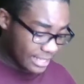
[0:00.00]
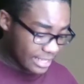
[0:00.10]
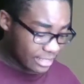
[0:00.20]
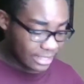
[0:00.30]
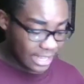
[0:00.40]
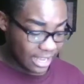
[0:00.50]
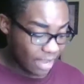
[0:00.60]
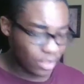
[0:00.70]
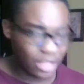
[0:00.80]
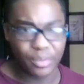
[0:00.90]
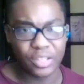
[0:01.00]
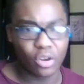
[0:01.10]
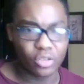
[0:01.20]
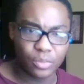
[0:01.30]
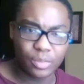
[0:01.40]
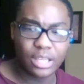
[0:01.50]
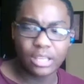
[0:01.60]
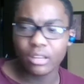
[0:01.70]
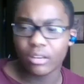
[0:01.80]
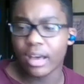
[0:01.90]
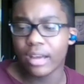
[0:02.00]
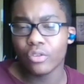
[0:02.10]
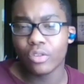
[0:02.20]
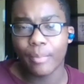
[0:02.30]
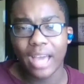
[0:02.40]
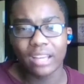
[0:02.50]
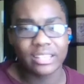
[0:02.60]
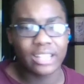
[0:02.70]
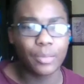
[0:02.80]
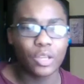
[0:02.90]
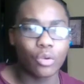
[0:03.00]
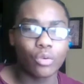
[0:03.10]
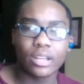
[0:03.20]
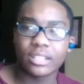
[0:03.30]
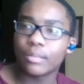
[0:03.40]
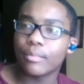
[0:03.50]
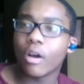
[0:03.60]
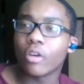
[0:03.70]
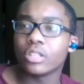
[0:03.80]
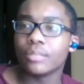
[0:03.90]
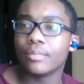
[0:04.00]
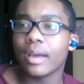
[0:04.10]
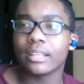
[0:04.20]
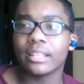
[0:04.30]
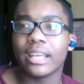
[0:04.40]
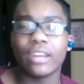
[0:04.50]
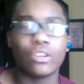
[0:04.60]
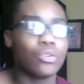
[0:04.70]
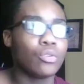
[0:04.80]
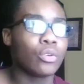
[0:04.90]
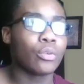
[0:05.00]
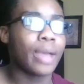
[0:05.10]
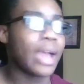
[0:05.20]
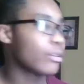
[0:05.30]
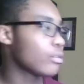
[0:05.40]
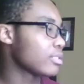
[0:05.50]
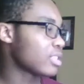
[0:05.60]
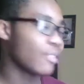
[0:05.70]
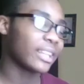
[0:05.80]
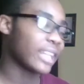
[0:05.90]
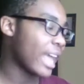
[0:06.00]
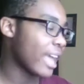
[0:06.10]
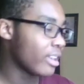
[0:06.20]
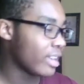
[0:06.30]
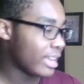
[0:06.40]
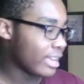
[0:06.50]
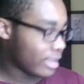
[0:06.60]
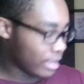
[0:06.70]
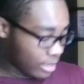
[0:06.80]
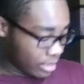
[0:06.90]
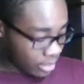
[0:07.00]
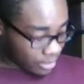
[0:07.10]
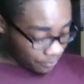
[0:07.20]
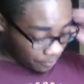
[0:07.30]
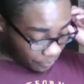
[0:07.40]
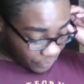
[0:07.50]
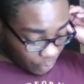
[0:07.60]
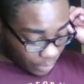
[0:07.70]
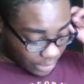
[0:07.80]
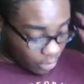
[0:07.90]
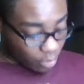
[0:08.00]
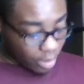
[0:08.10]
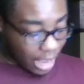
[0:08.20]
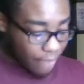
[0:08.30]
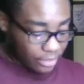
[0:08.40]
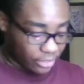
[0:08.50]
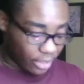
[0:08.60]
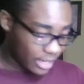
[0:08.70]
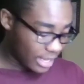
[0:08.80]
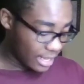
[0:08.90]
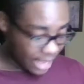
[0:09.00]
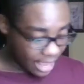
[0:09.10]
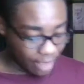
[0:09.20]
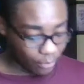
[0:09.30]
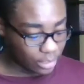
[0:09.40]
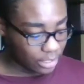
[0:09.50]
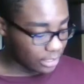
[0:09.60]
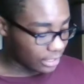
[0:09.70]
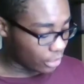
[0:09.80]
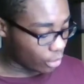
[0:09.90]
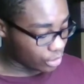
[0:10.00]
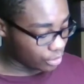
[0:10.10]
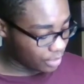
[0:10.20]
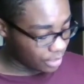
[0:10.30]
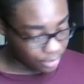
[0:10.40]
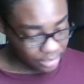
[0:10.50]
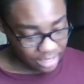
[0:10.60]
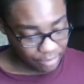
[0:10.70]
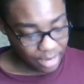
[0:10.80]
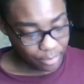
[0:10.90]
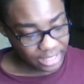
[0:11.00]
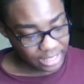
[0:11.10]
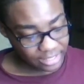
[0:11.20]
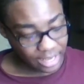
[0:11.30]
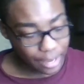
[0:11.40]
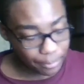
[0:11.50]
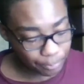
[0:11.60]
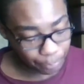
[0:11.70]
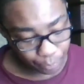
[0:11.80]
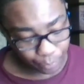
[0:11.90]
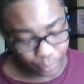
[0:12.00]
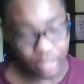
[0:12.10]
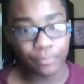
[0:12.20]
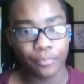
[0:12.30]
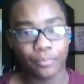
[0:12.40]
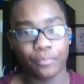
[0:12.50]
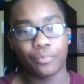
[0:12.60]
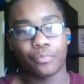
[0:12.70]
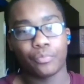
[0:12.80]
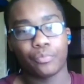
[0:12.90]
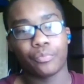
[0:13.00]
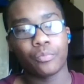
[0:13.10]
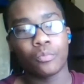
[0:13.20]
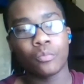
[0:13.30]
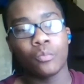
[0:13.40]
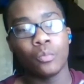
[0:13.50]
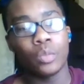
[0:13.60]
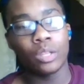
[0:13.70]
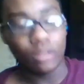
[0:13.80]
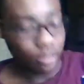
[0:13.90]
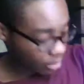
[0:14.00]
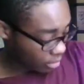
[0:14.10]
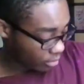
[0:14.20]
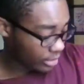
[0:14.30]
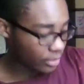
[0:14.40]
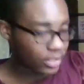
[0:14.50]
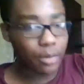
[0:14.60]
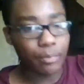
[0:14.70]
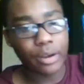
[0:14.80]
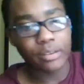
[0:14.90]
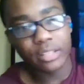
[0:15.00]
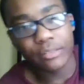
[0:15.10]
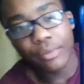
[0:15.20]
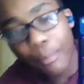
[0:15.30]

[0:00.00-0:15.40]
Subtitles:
teaches like everything about the RGB, you know, how to do the backlights, how to make your own custom RGB backlit, how to do your macros and stuff like that. It's really cool. I haven't done it yet. I've only looked at the RGB because I haven't really had the time. But so here's a comparison from